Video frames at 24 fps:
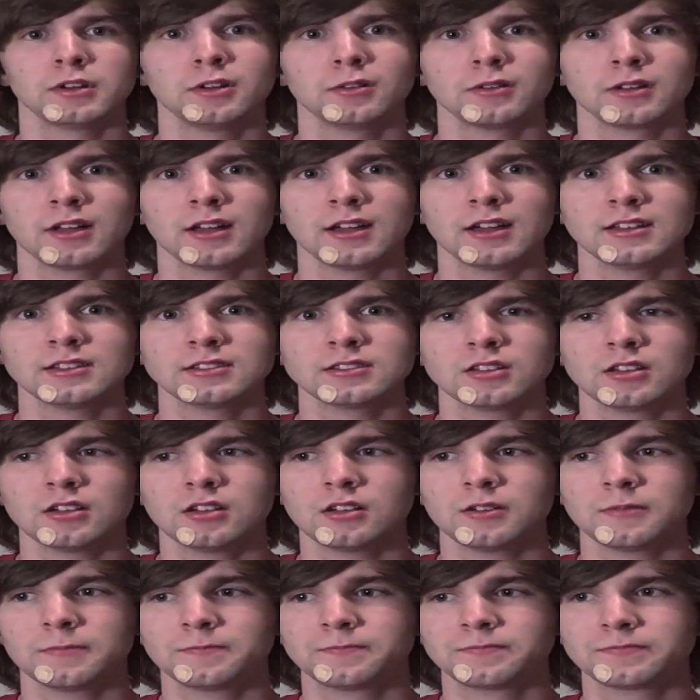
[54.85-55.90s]
But no guys,
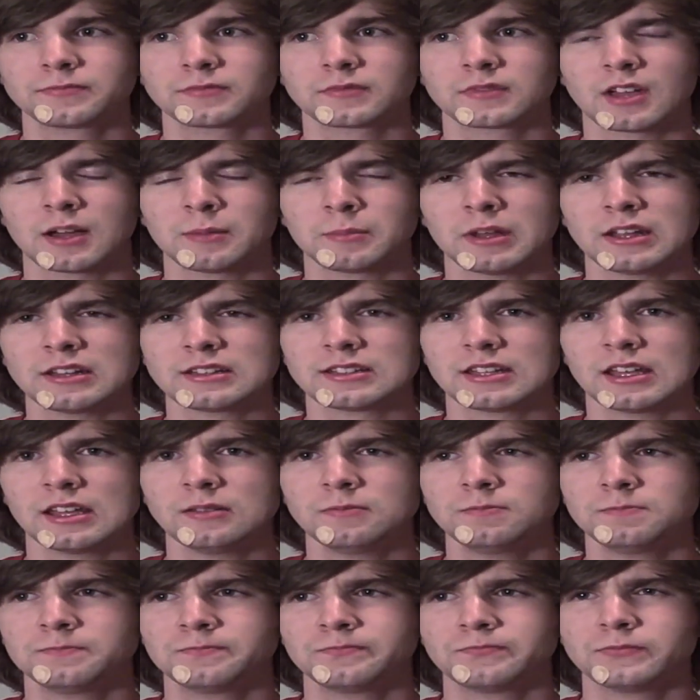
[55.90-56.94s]
I'm not
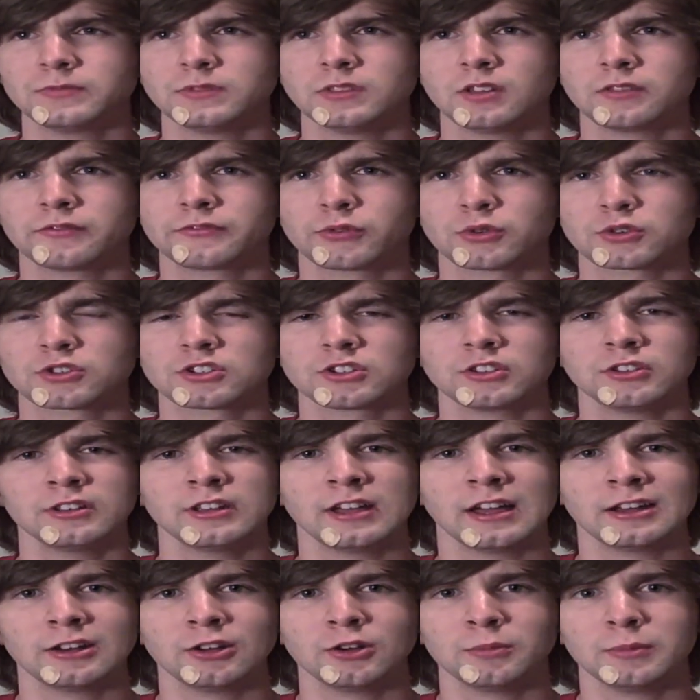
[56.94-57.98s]
dead.
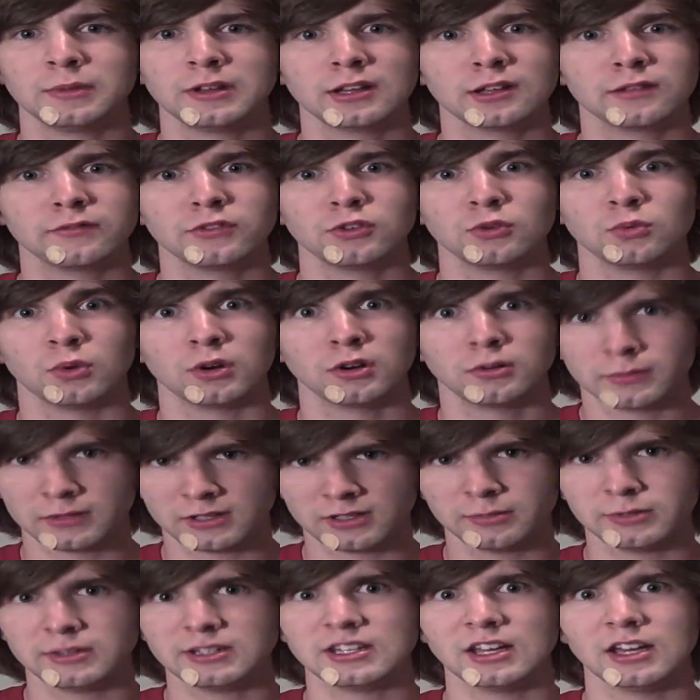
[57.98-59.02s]
Unfortunately, I know many of you want me
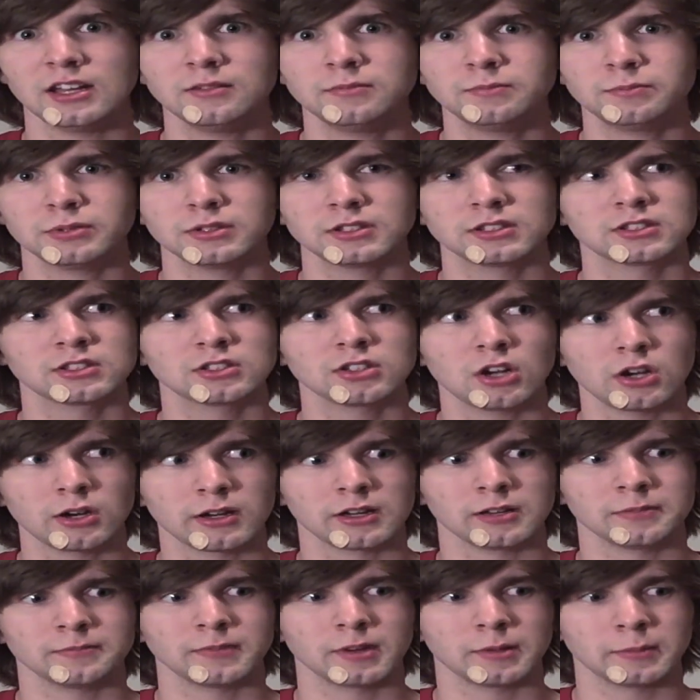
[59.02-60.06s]
to be dead, but
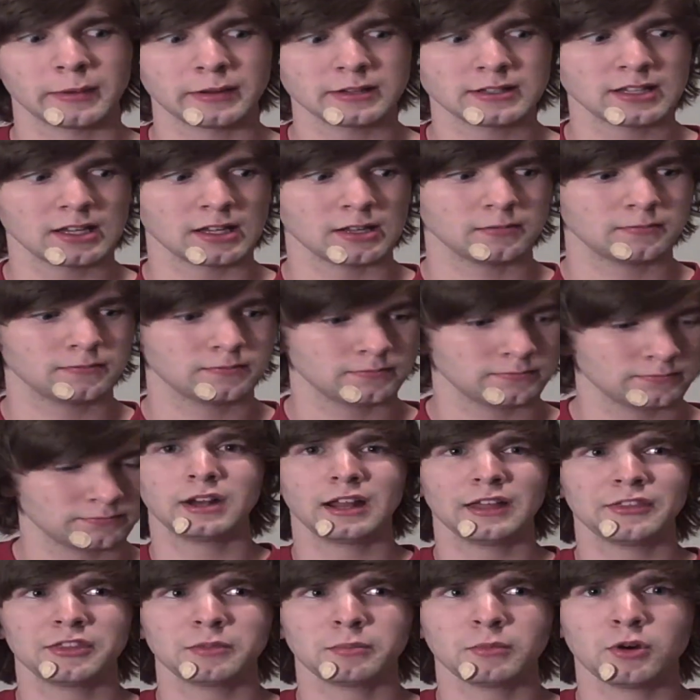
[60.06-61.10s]
sorry, I'm not dead.
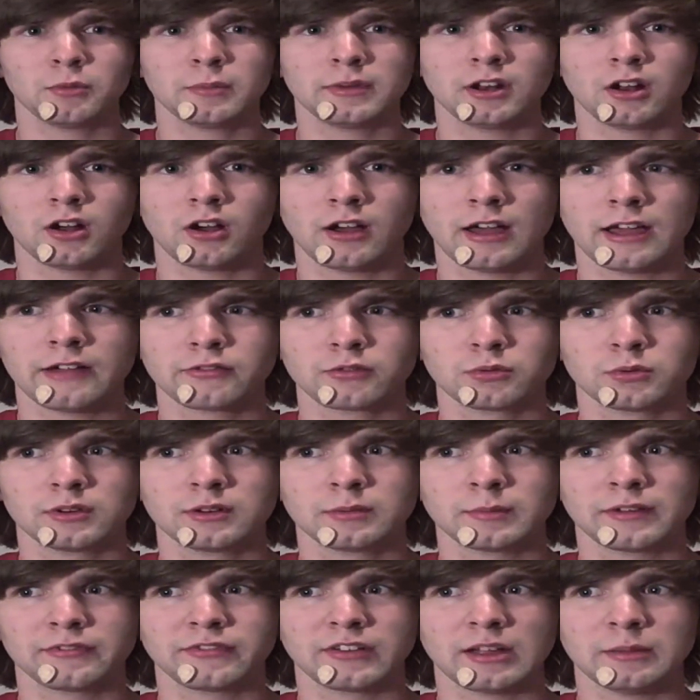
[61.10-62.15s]
But at the moment, everyone
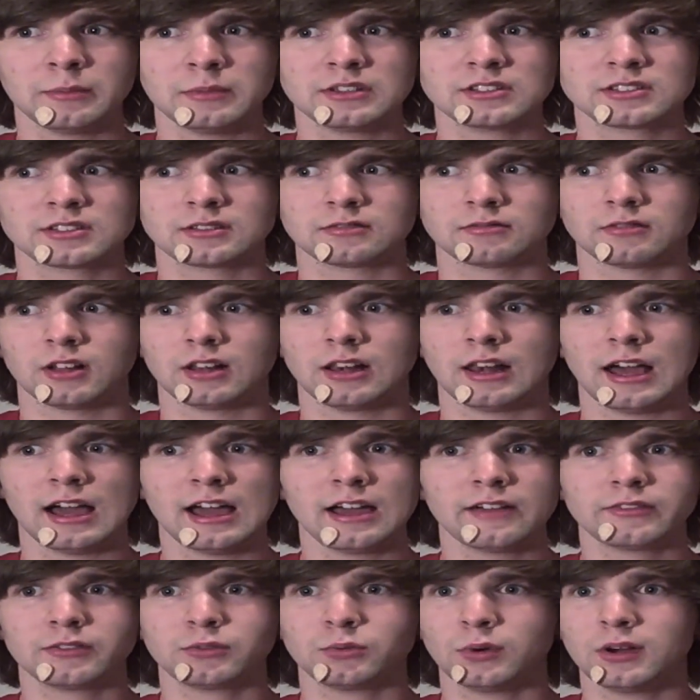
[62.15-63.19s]
in my family's
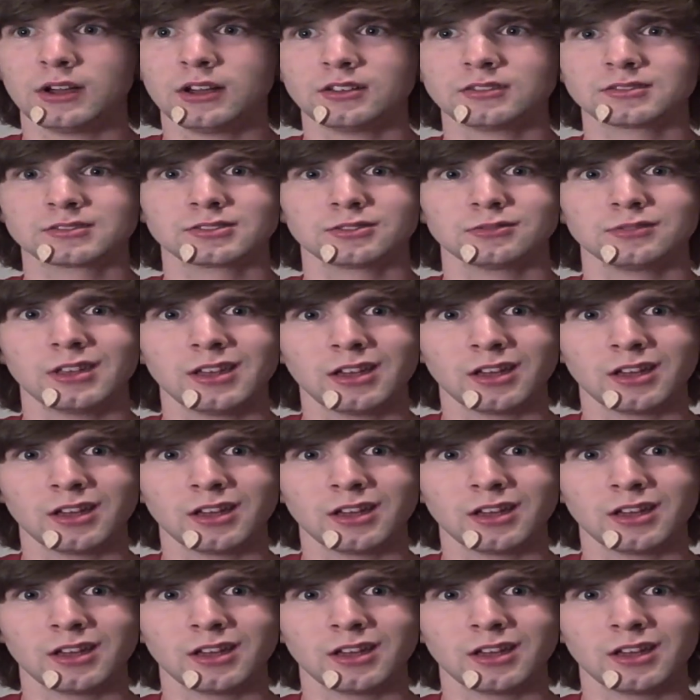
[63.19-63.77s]
alive and well, so